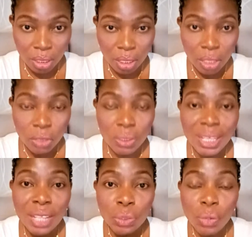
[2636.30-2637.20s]
So
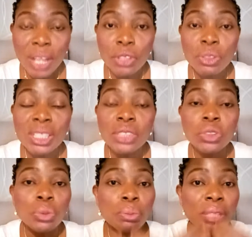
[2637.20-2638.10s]
that's why you need
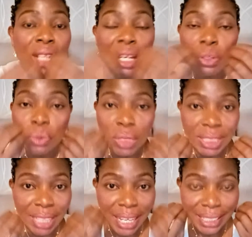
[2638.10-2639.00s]
to be a good
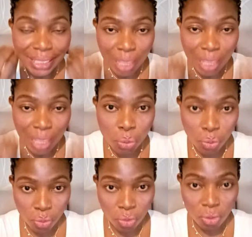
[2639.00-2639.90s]
example.
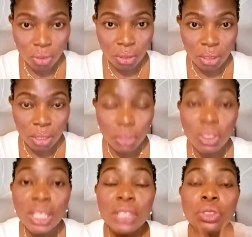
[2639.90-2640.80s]
You
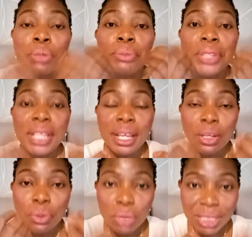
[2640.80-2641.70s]
need to be a
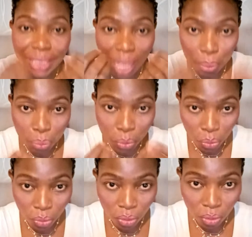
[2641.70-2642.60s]
good
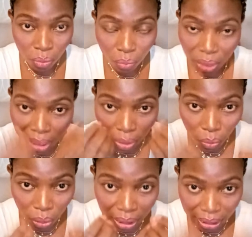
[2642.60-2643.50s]
sample when e go
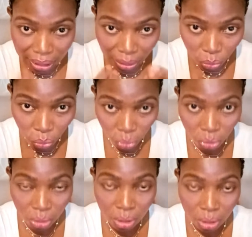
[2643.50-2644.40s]
lis ten to.
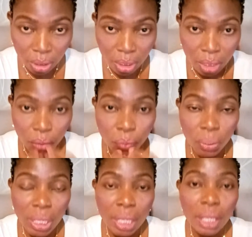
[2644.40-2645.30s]

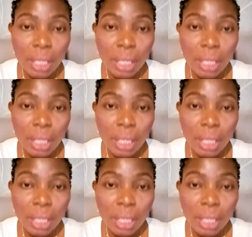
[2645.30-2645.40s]
Okay,